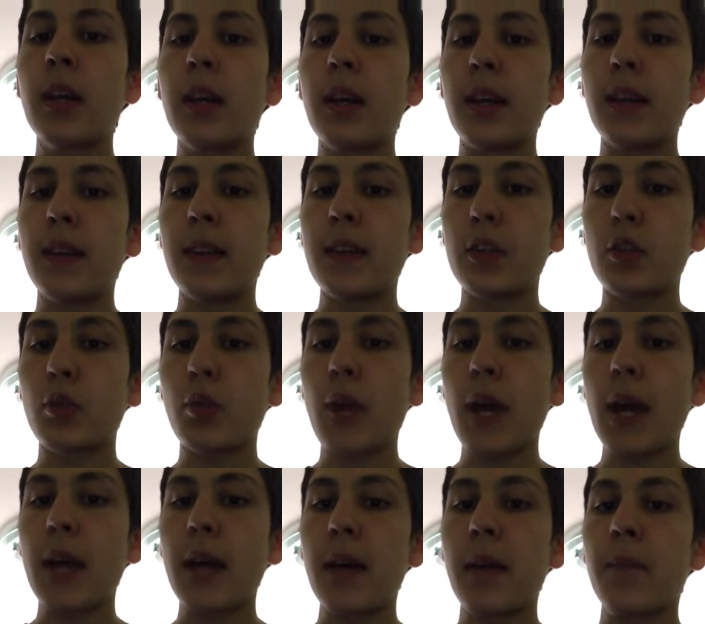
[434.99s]
In this
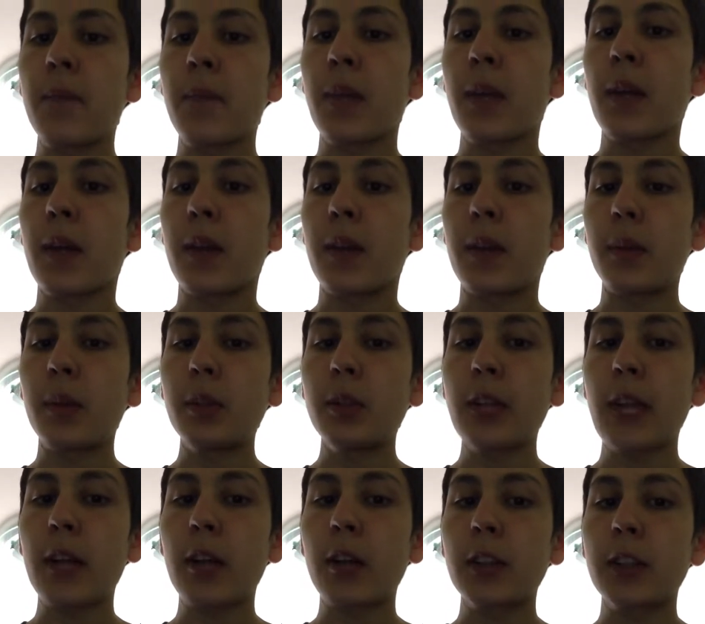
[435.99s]
way, through
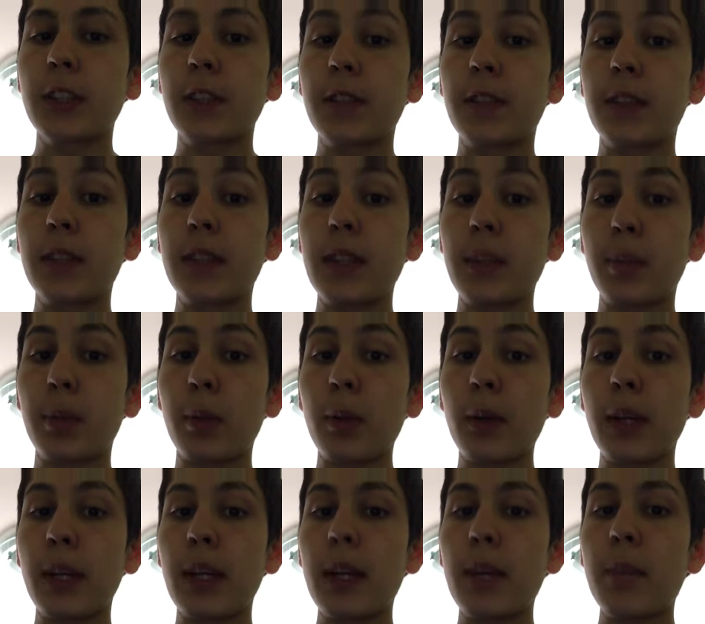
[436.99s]
cycles of
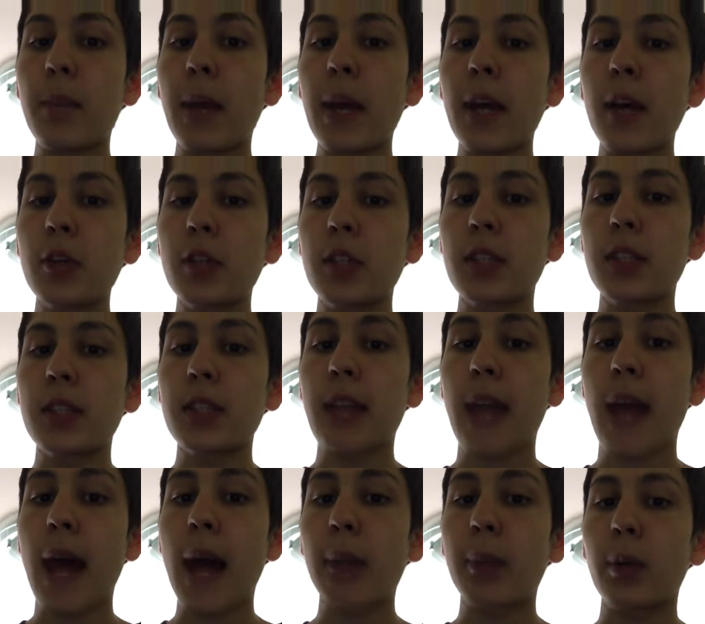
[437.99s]
diploidy, meiosis,
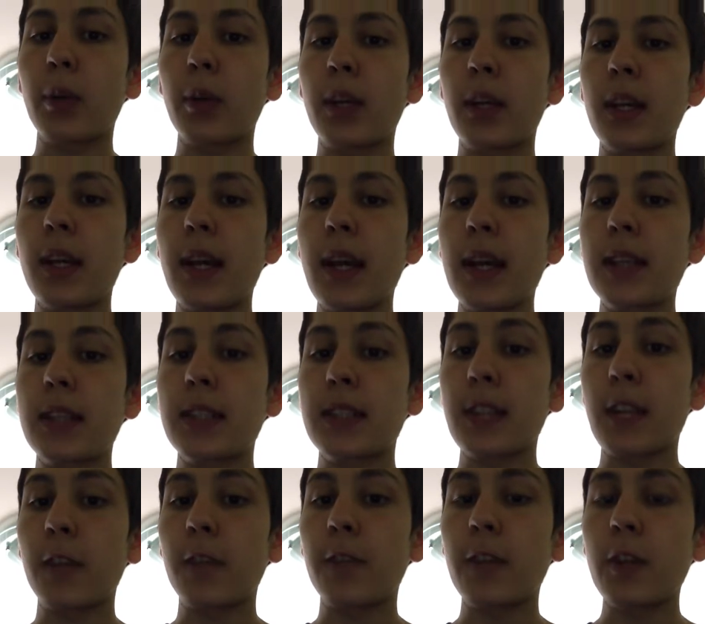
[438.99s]
haploidy, and
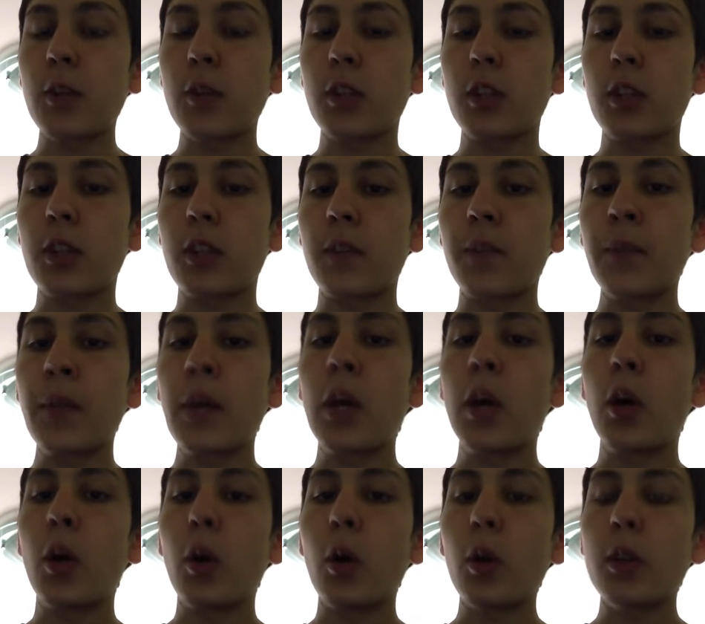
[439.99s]
cell fusion,
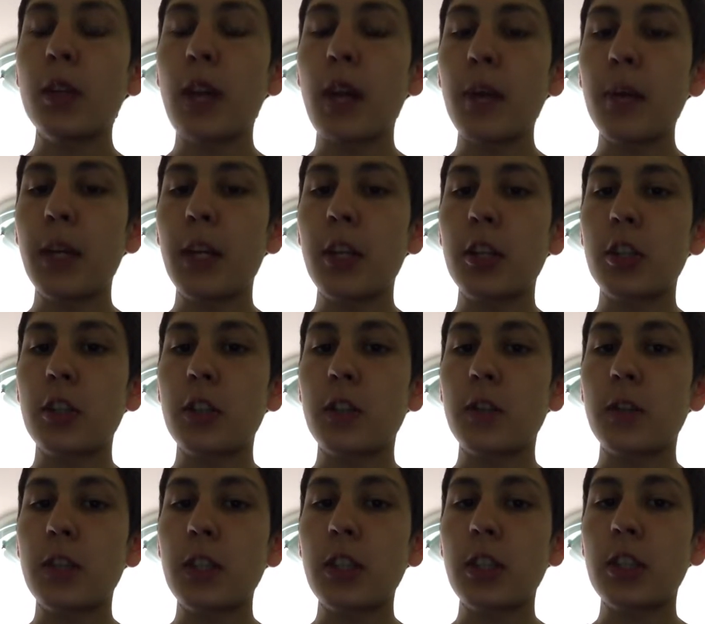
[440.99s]
old combinations
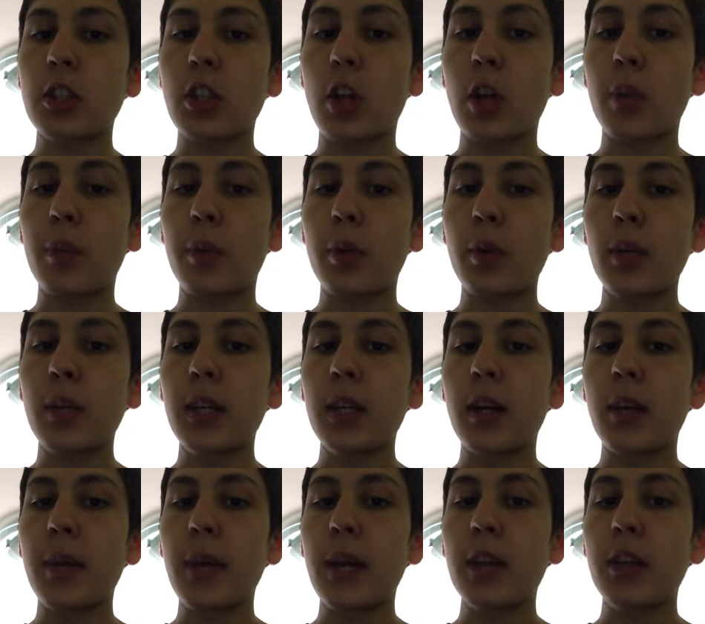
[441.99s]
of genes are broken
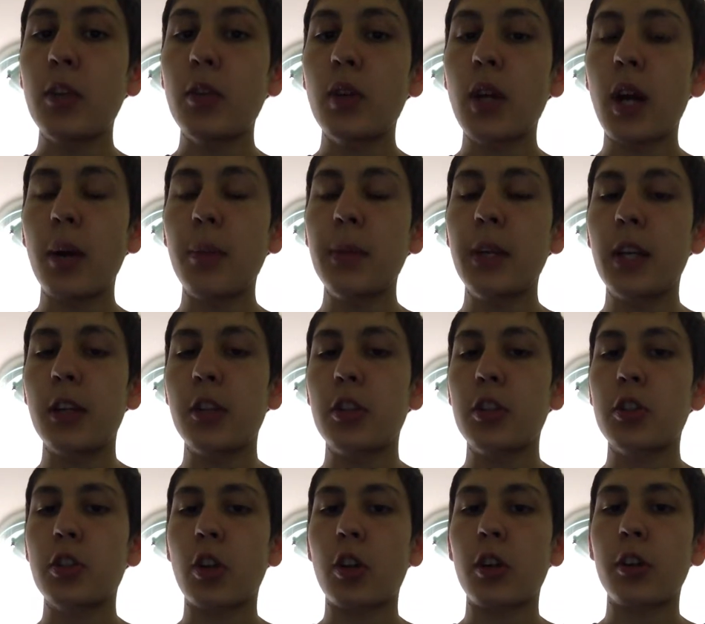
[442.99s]
up and new
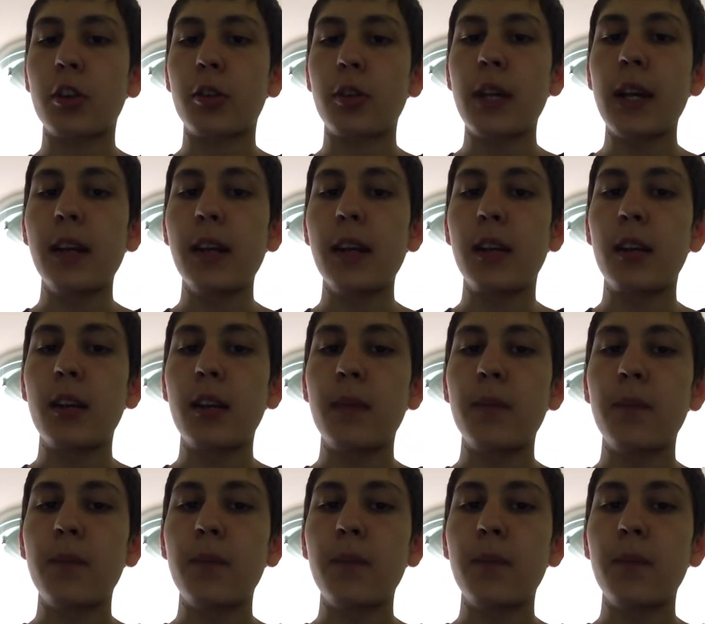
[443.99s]
combinations are created.